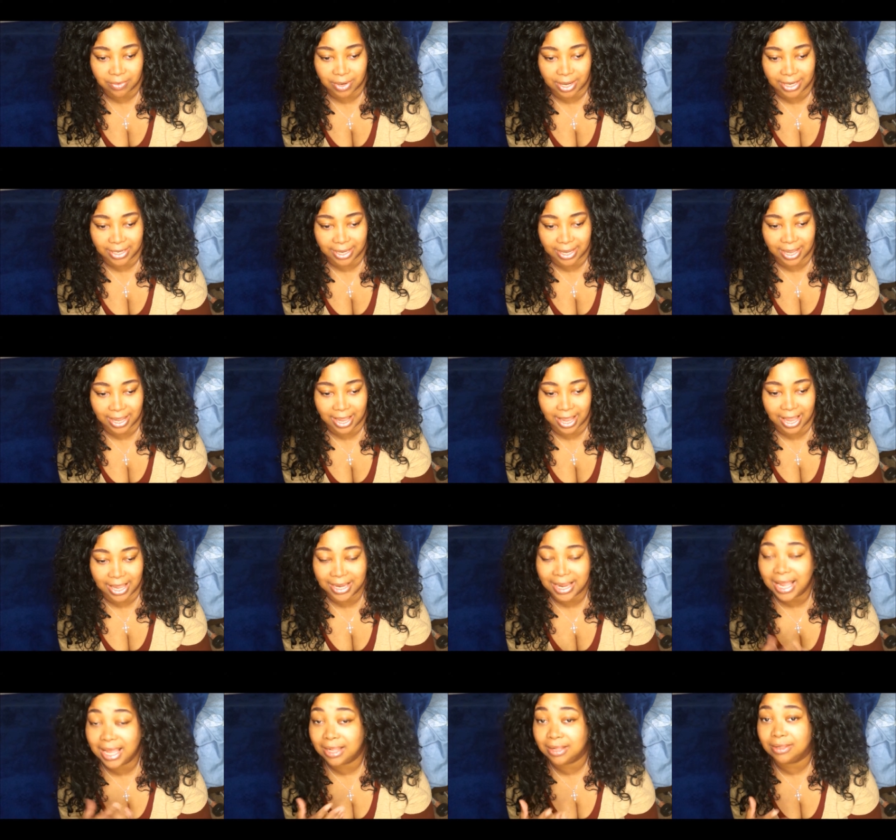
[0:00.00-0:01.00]
Well,
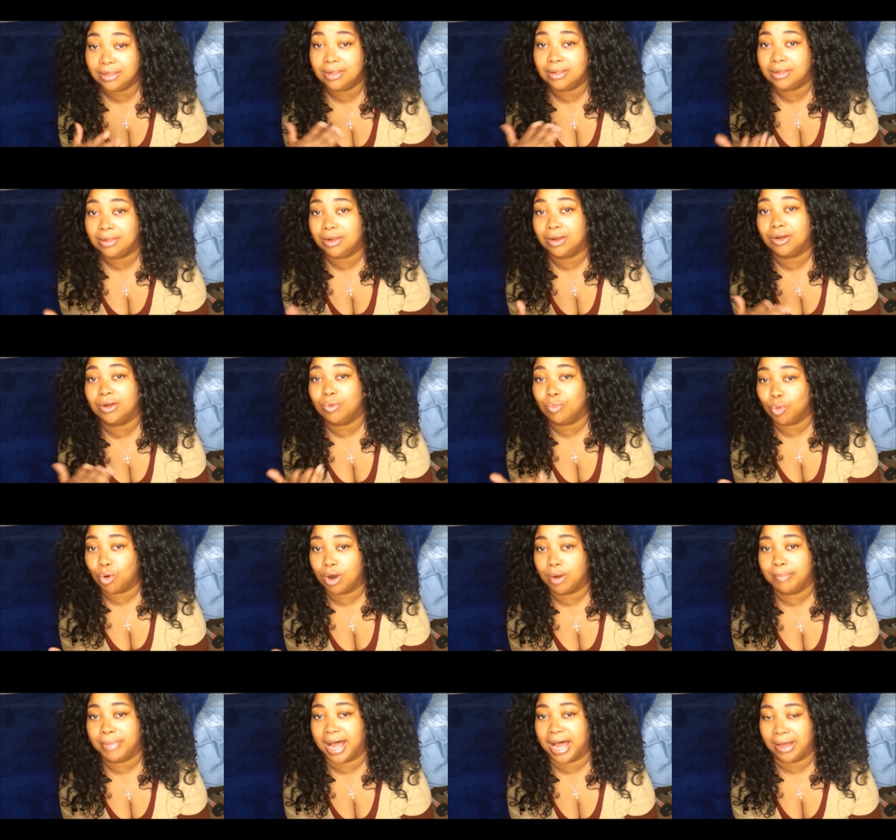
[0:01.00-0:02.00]
I gotta learn
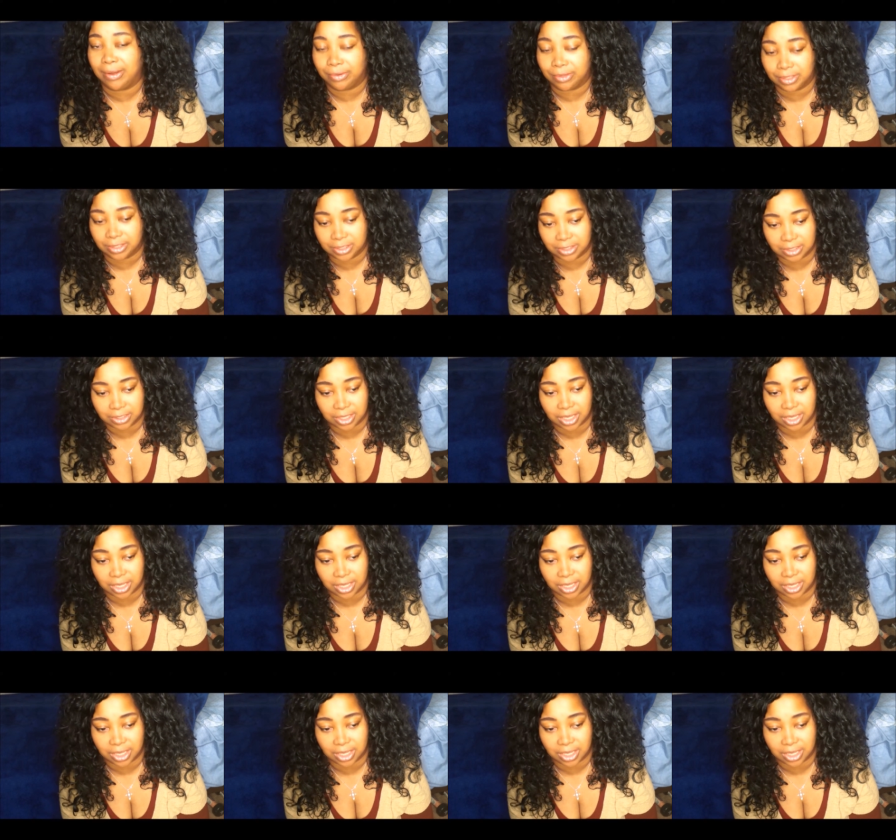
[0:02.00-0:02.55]
more about